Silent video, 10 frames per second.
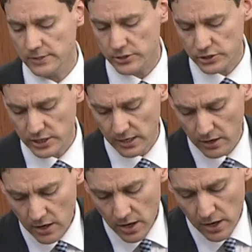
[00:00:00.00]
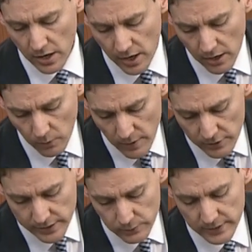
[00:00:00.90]
Mr. Chair,
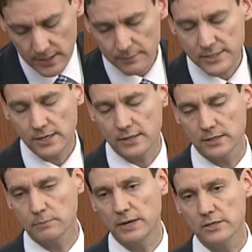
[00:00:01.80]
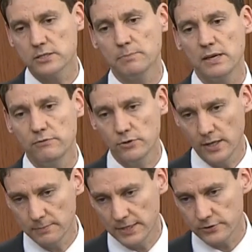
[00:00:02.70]
whether he would come and talk to the parents at Bayview
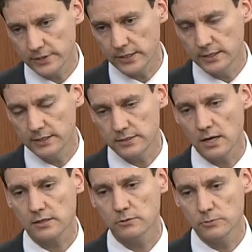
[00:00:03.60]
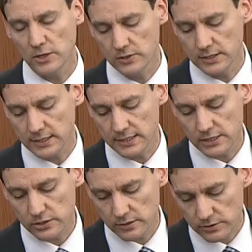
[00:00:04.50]
Elementary and talk to them about the
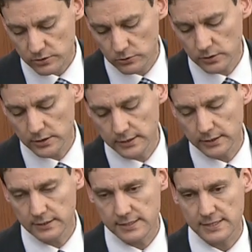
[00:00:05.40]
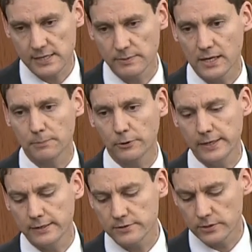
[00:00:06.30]
condition of the school and the seismic
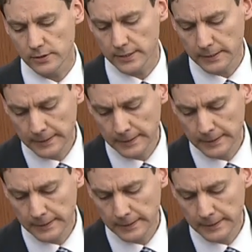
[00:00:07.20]
upgrade and so on.